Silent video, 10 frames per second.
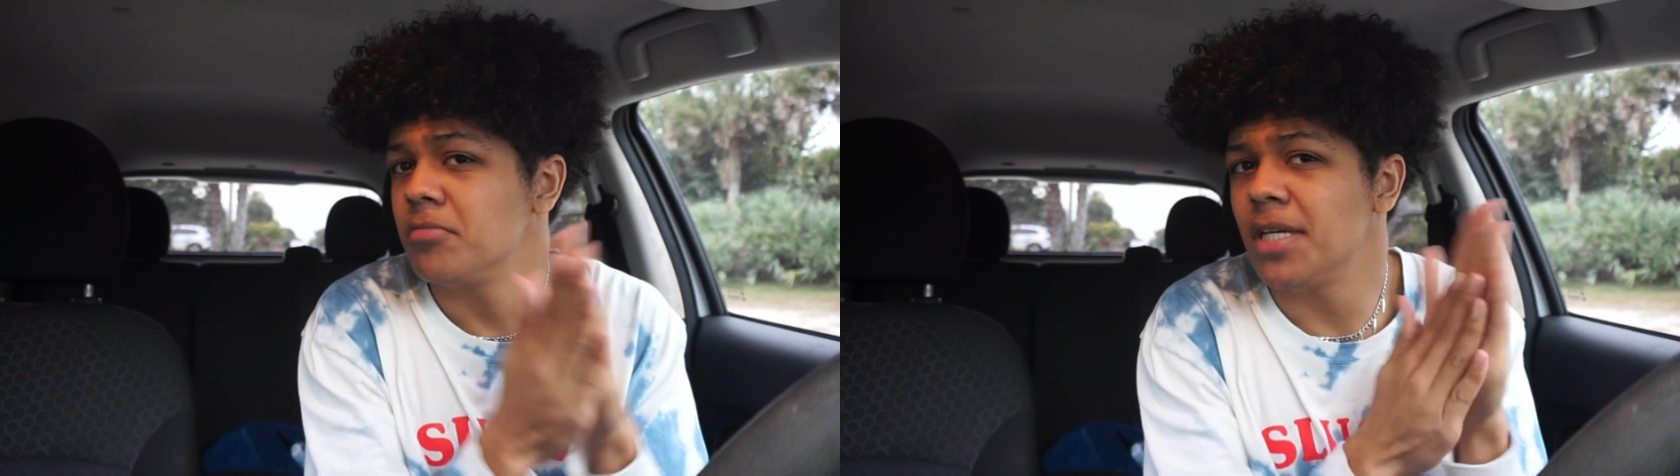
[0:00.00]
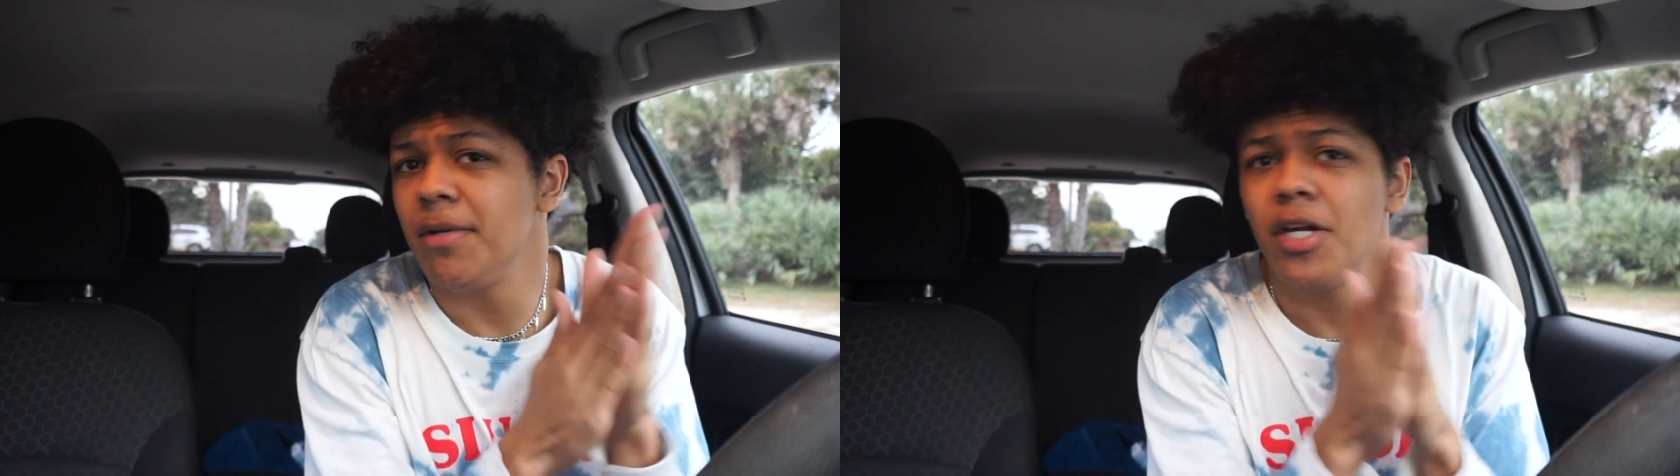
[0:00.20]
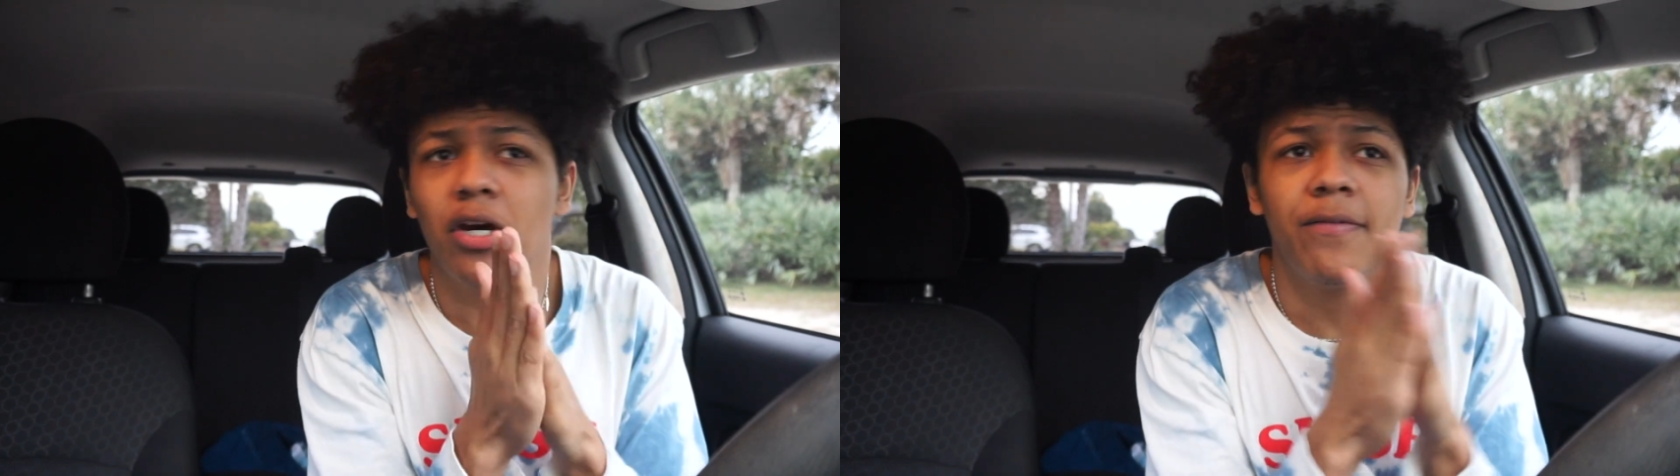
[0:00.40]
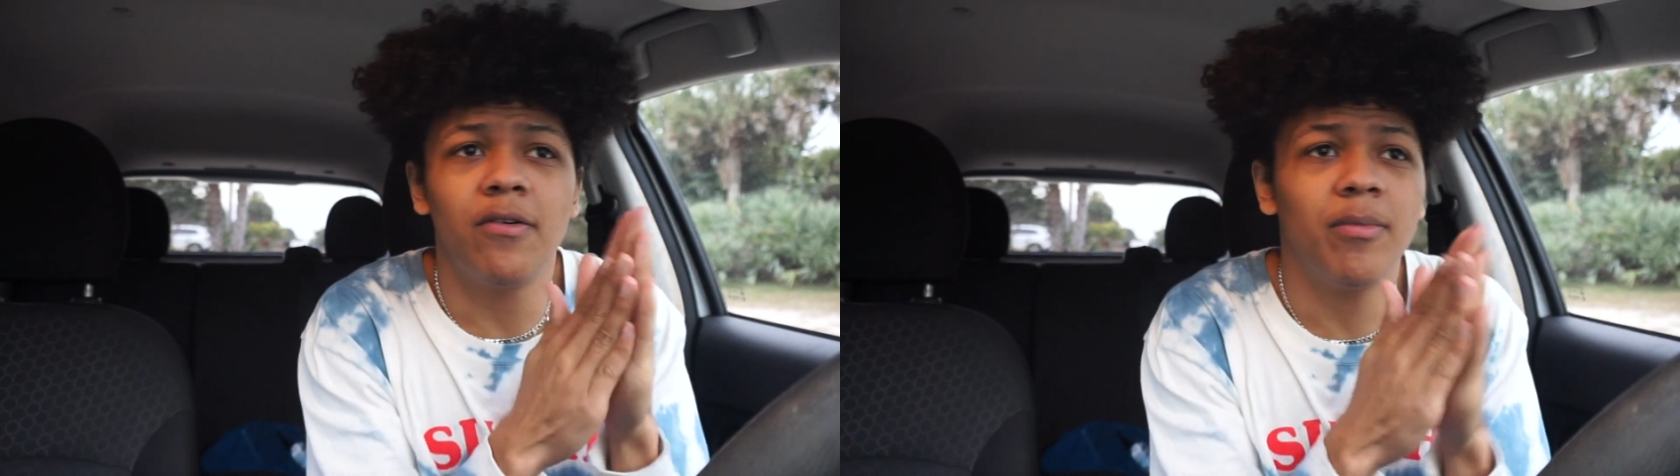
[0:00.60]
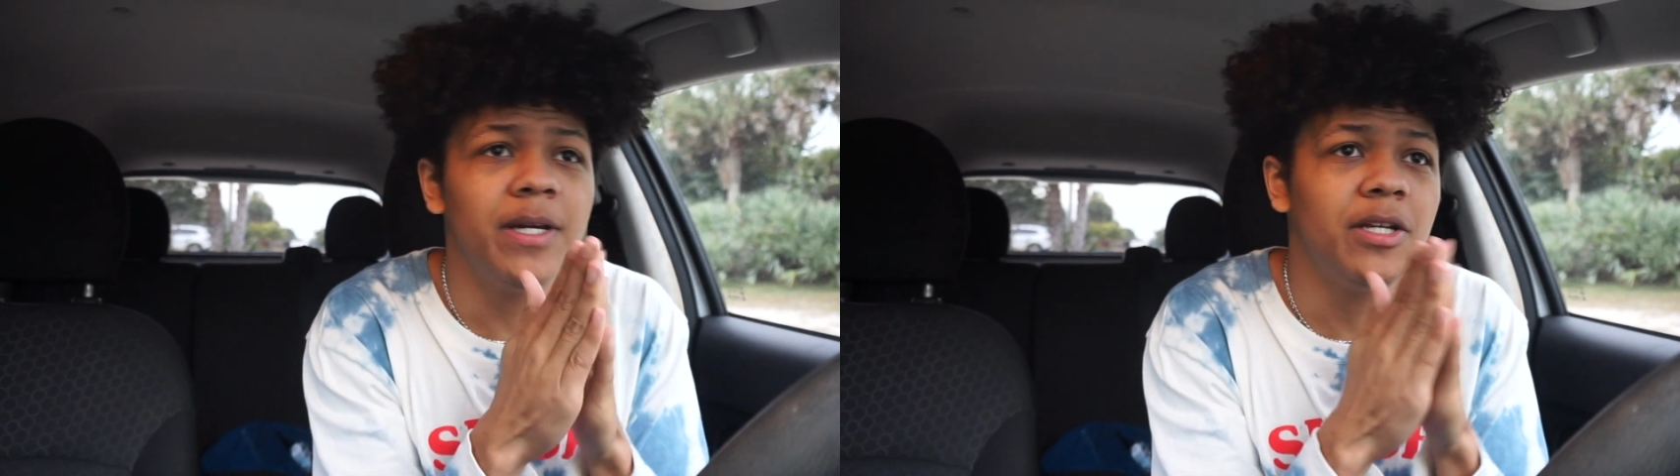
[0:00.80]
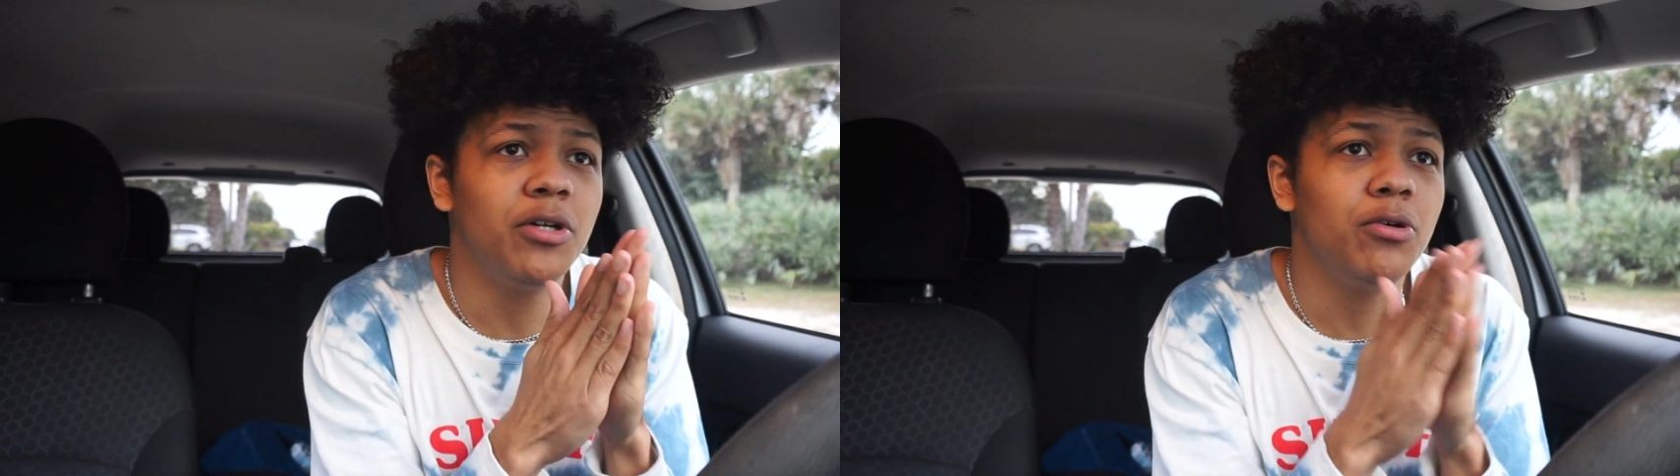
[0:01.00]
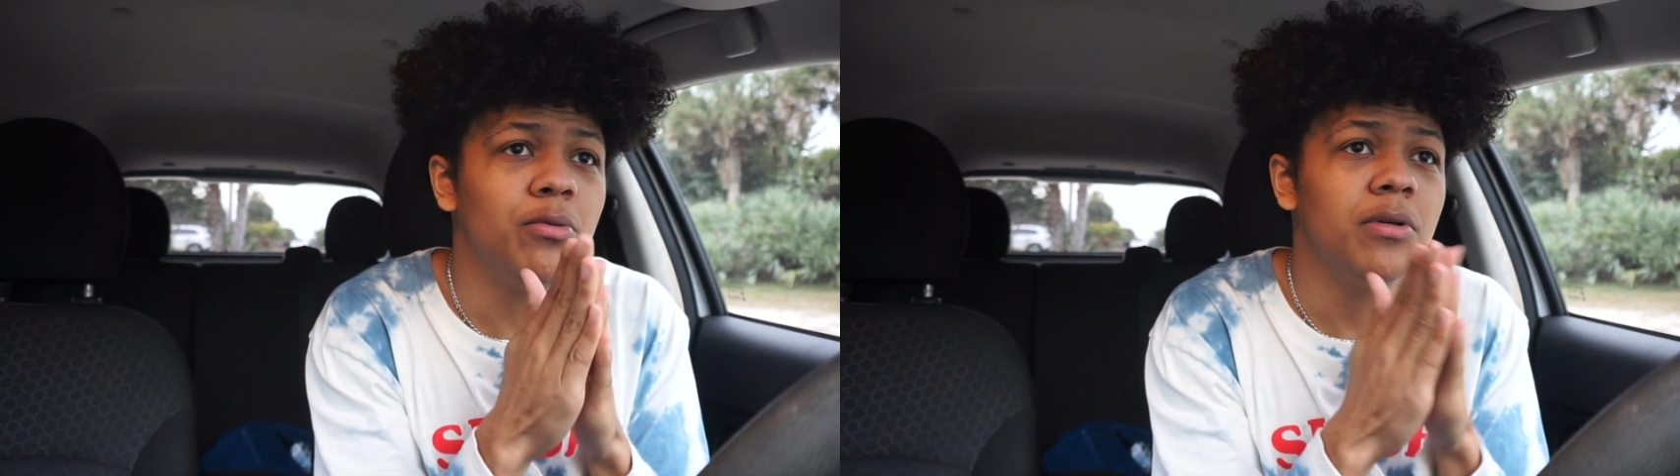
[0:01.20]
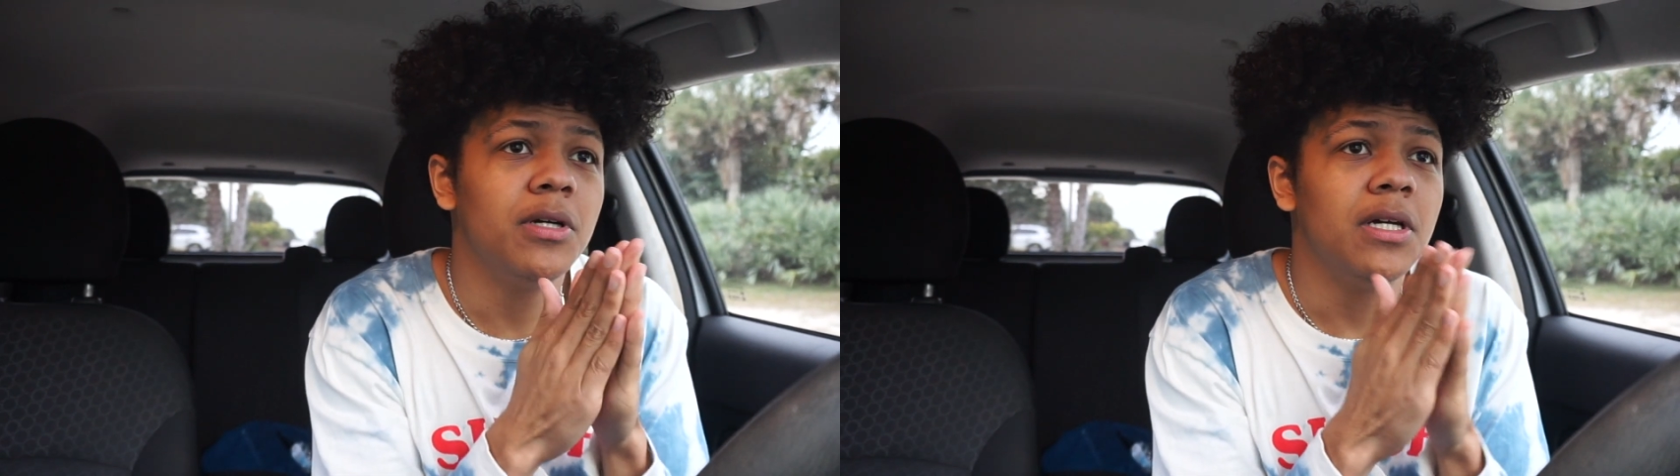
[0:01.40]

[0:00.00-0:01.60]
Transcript: Let me know if you want me to do...